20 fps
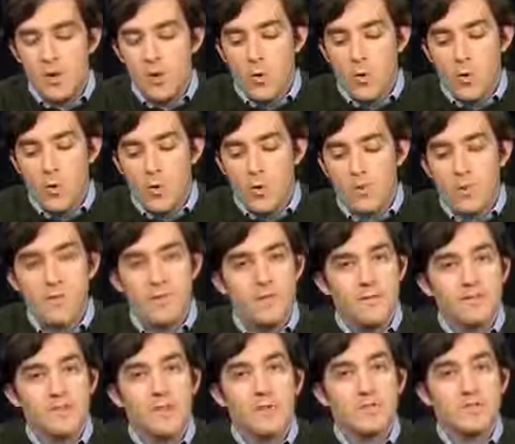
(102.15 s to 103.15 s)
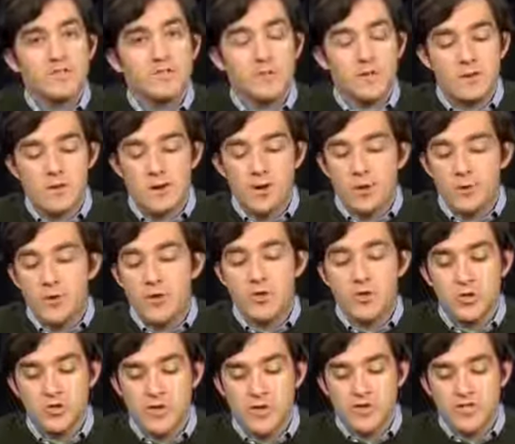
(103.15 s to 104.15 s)
or within the first and
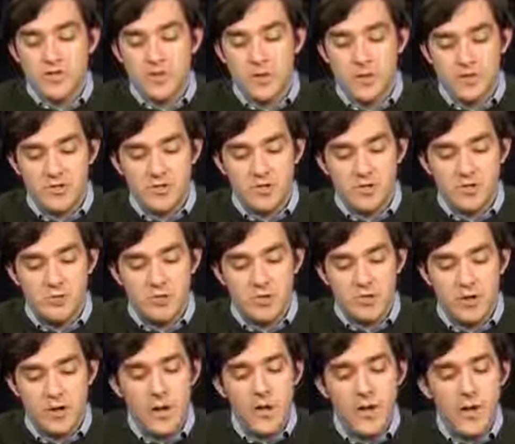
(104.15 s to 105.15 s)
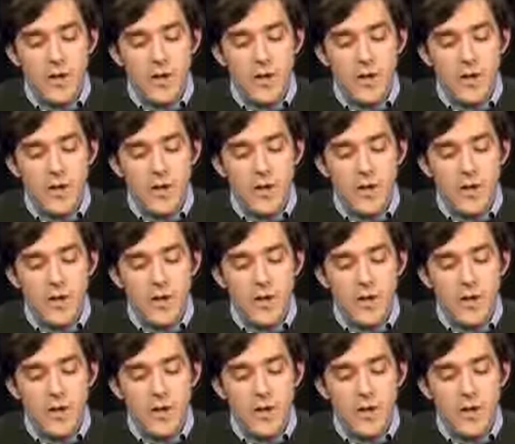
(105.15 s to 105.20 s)
original text of the Constitution,